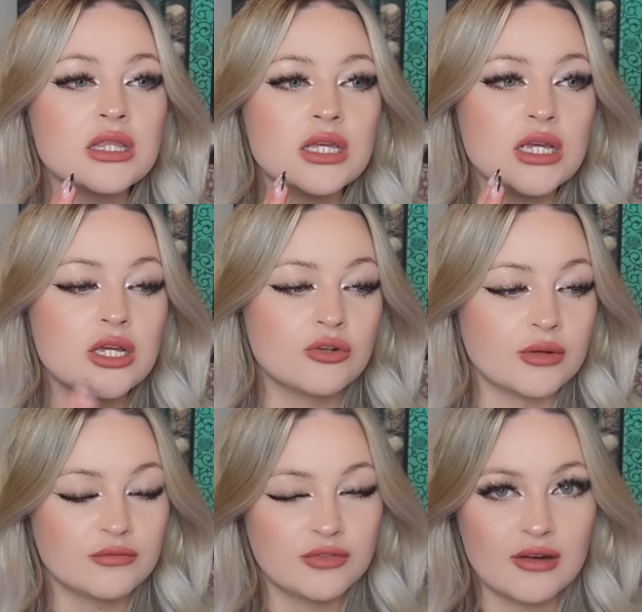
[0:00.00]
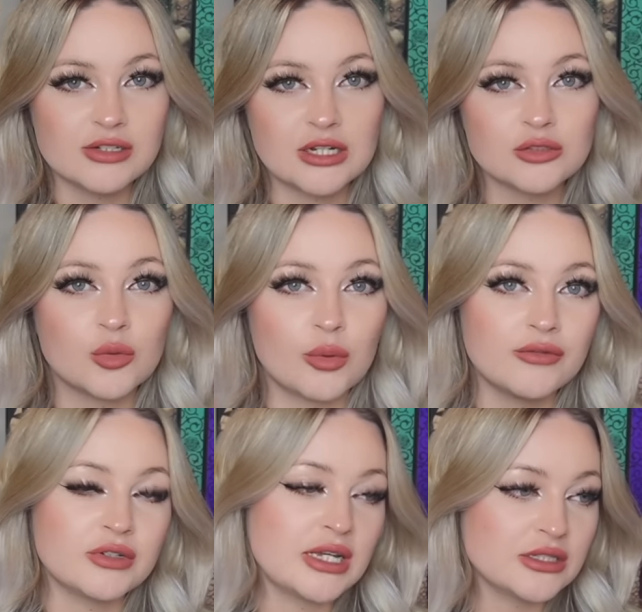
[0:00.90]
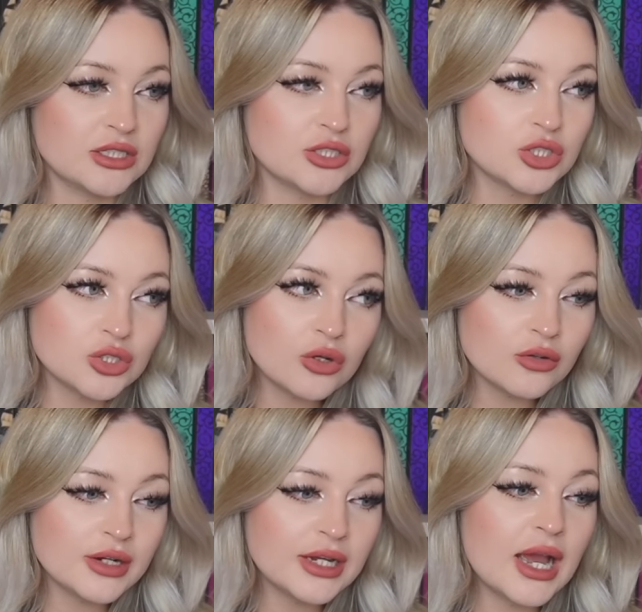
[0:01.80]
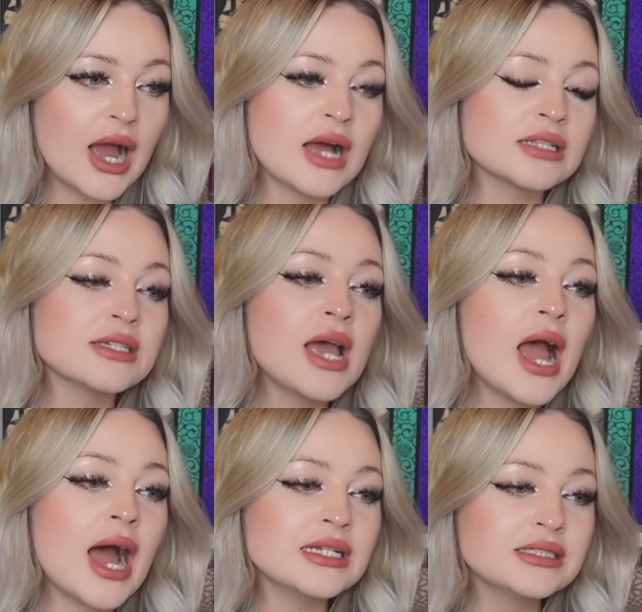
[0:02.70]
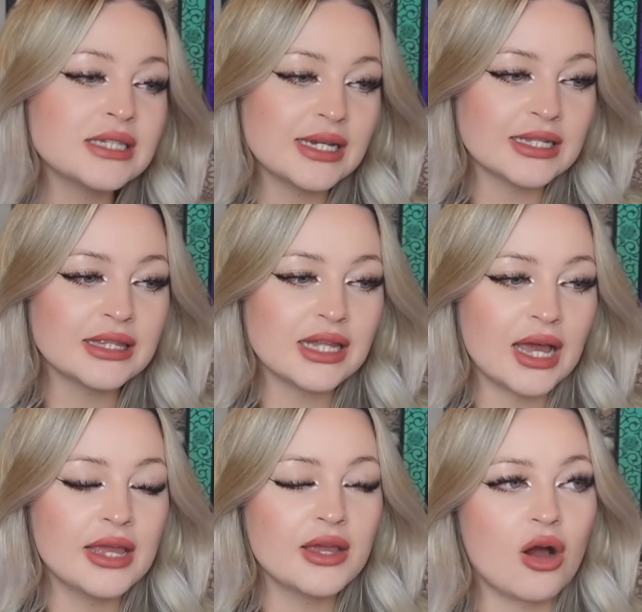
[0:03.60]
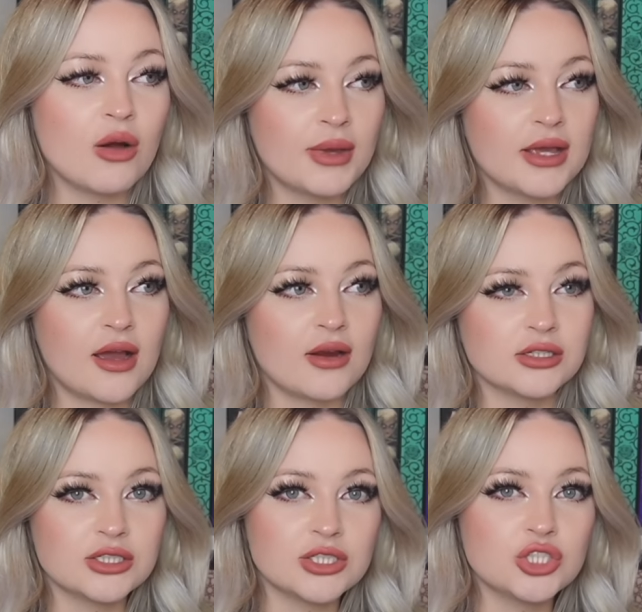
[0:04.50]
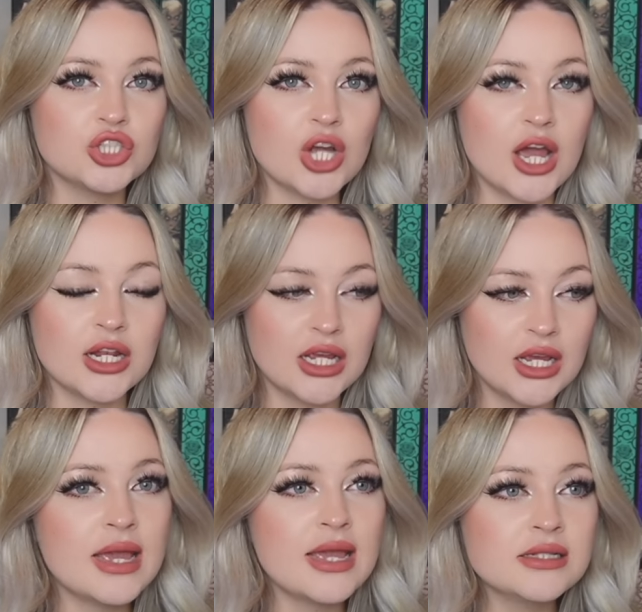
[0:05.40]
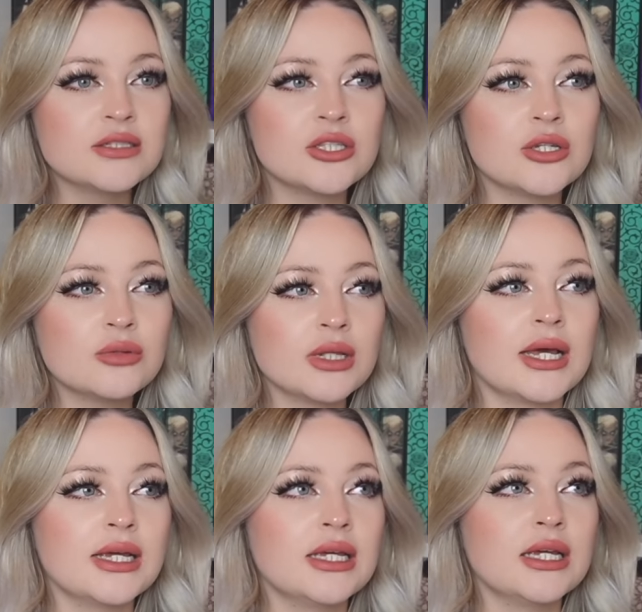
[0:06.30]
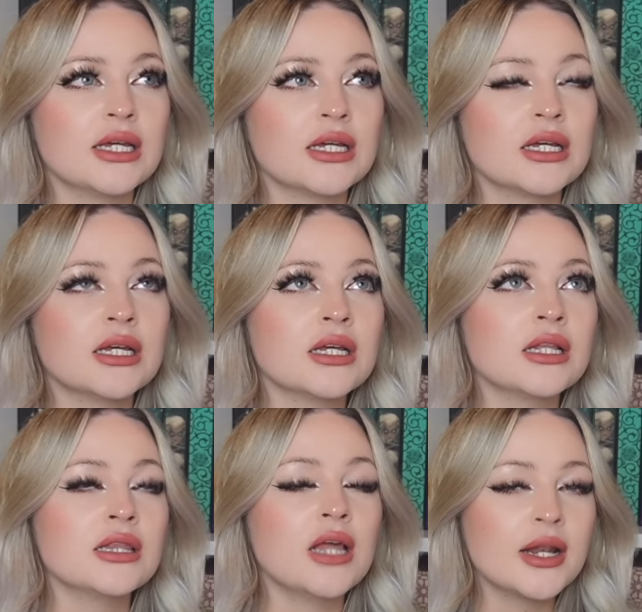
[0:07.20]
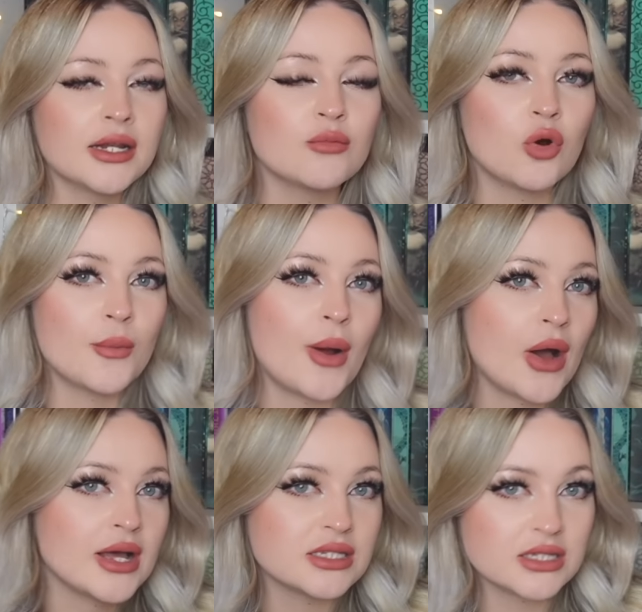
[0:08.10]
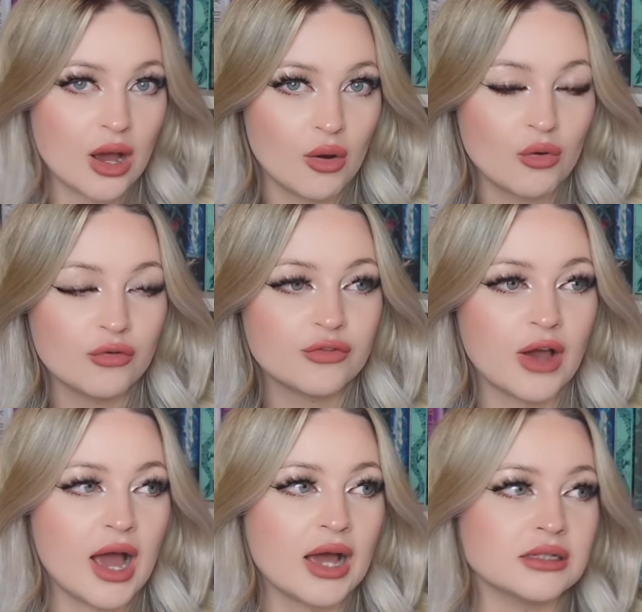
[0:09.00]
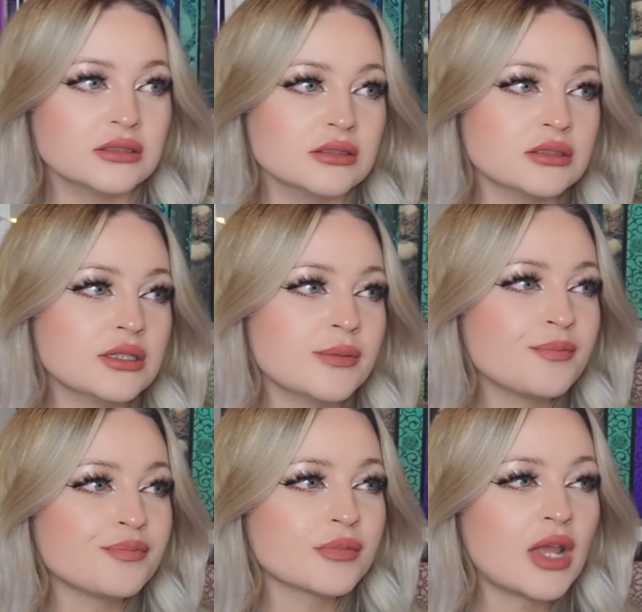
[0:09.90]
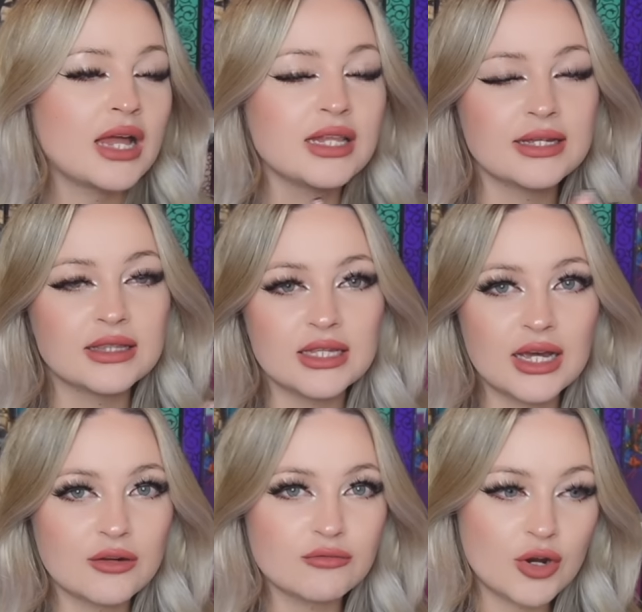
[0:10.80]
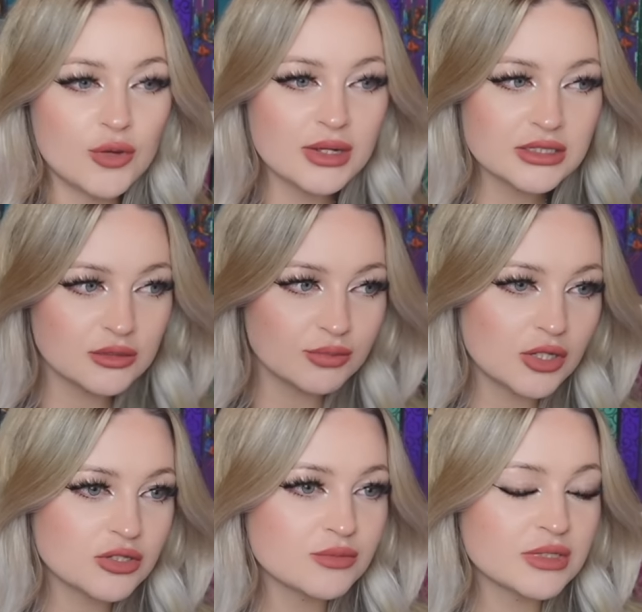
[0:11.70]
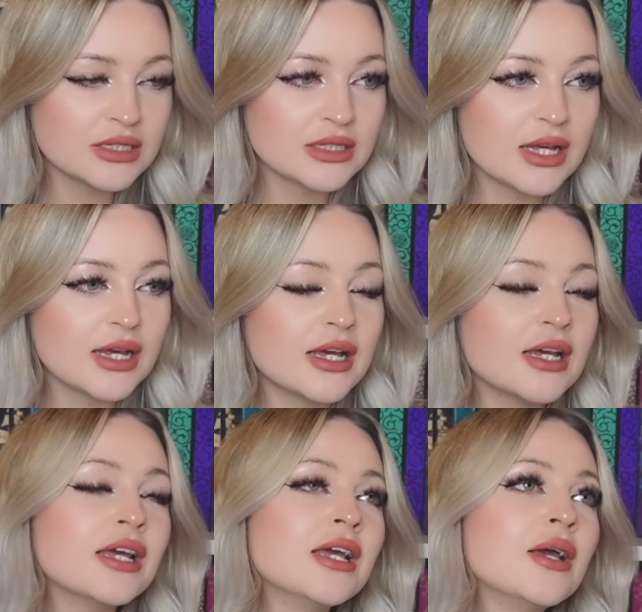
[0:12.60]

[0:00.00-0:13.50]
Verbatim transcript: the Grimm Fairy Tales were woven into the story and I did like our main character's journey into like learning more about herself and I liked the kind of romance that blossomed in there